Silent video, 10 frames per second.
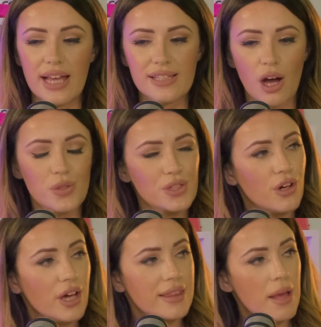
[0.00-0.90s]
Is that I was
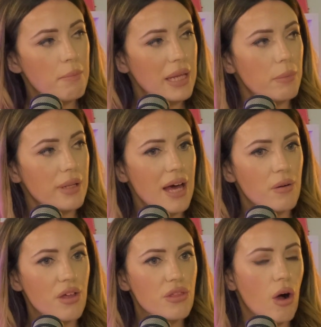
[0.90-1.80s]
cutting them people out,
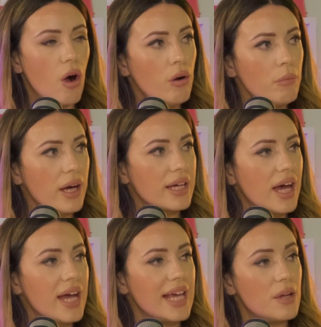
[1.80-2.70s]
and I thought, oh my,
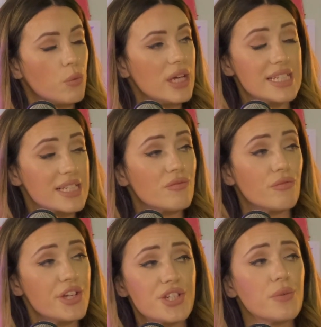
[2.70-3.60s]
and it didn't
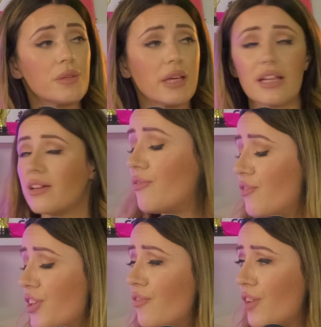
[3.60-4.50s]
register with me
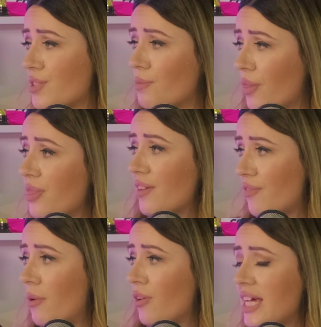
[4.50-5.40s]
for the first month,
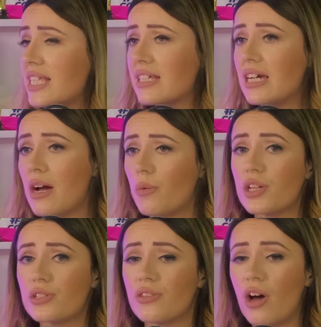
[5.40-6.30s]
if I'm honest, when
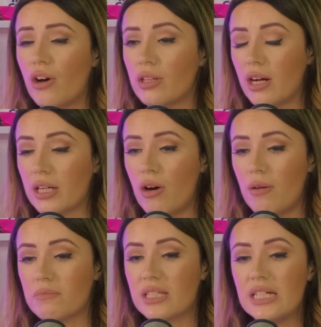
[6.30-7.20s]
I was doing the online
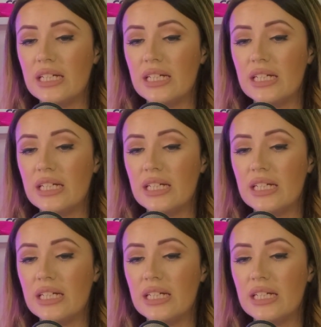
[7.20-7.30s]
comps,